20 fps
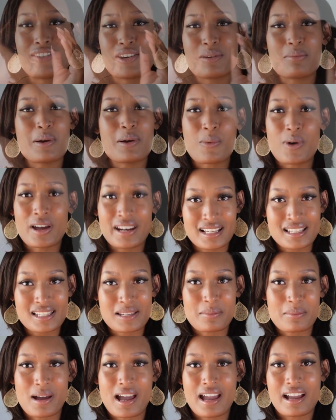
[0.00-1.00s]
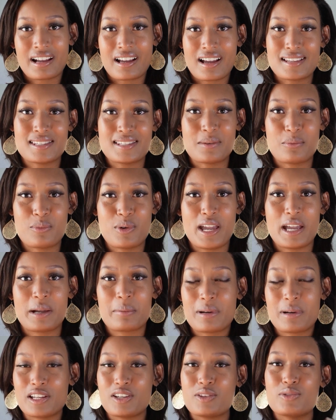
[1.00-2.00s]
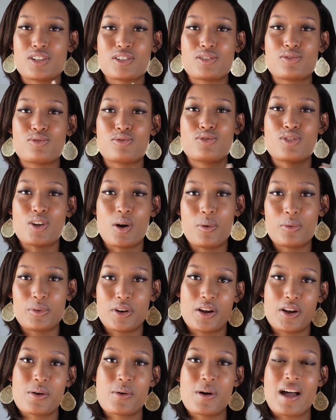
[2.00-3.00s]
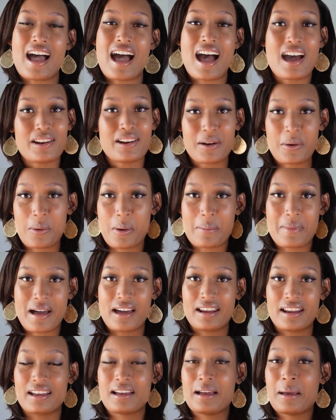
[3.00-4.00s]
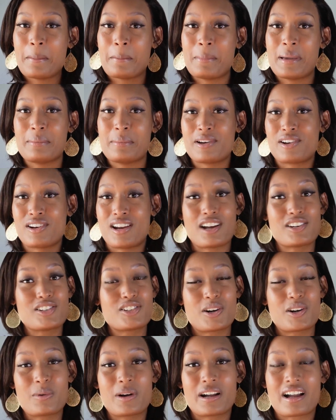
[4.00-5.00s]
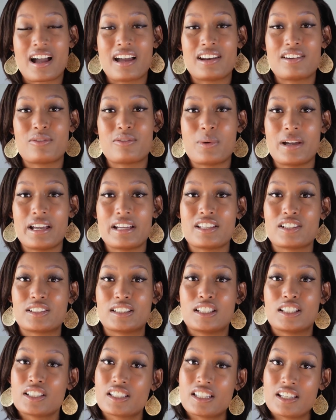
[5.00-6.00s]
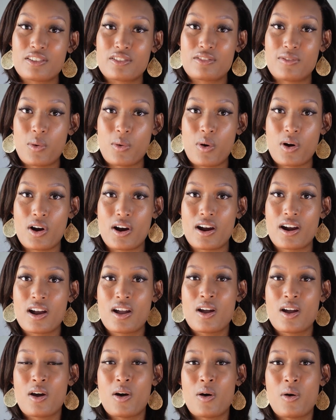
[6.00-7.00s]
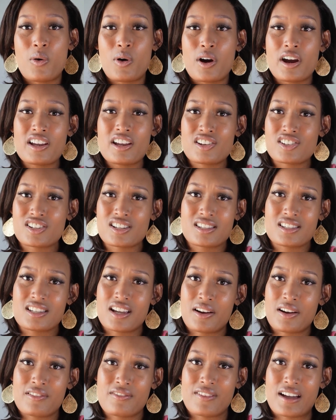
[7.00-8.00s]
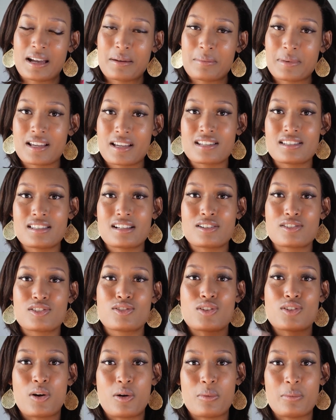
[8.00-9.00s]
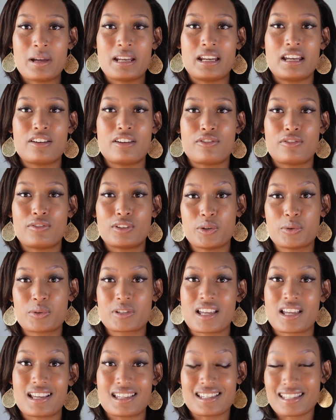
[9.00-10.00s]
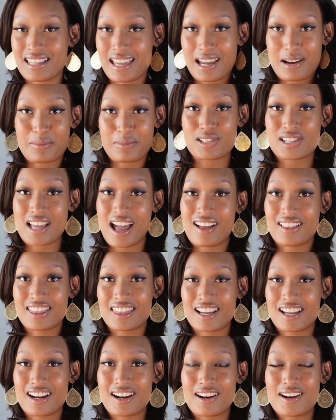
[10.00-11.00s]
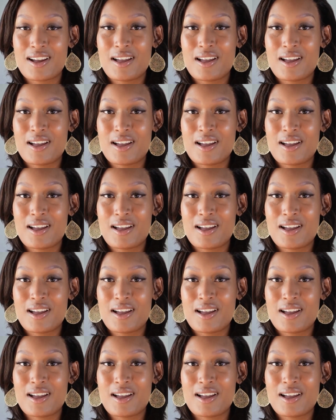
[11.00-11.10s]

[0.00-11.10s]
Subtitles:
you been wanting to buy a custom wig but you just don't know how to go about it? Maybe you're not sure what kind of wig you're looking for, or you're just terrified because there's so many flukes and scammers out there.